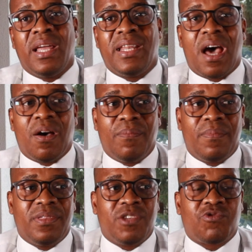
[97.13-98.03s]
Now,
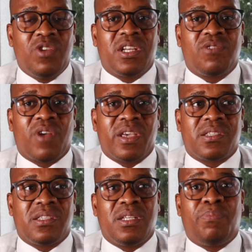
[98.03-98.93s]
the street
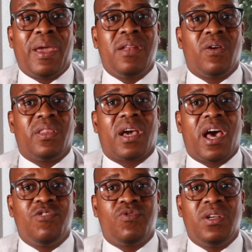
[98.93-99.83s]
address, depending on the
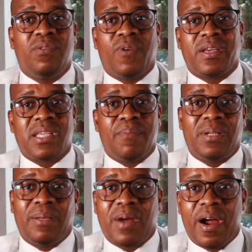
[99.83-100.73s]
country, for
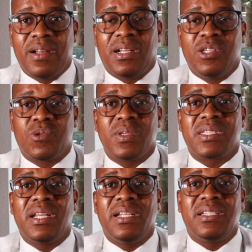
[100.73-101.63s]
example, I'm currently in
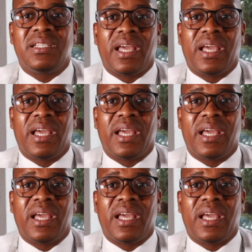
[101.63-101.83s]
Switzerland,